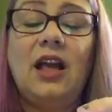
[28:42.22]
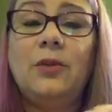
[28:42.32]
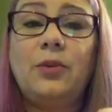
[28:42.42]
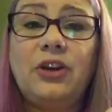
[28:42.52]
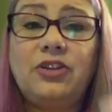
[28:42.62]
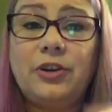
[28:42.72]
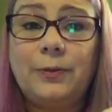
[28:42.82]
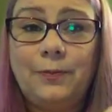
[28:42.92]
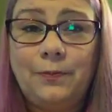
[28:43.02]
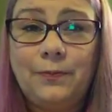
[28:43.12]
Pressure.
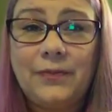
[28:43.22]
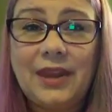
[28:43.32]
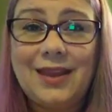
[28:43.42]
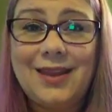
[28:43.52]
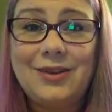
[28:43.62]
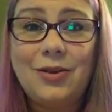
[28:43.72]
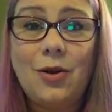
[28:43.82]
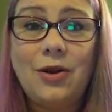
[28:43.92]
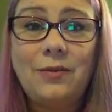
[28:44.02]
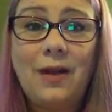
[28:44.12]
And your
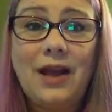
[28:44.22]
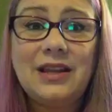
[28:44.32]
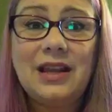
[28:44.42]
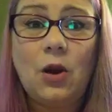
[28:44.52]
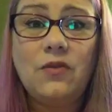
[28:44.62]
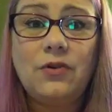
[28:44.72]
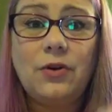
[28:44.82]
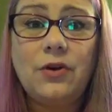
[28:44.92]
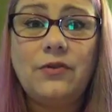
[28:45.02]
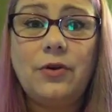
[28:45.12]
own body over and
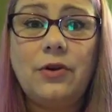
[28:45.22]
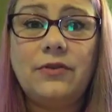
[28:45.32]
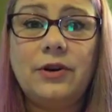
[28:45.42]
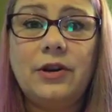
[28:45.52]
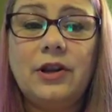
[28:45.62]
over and over.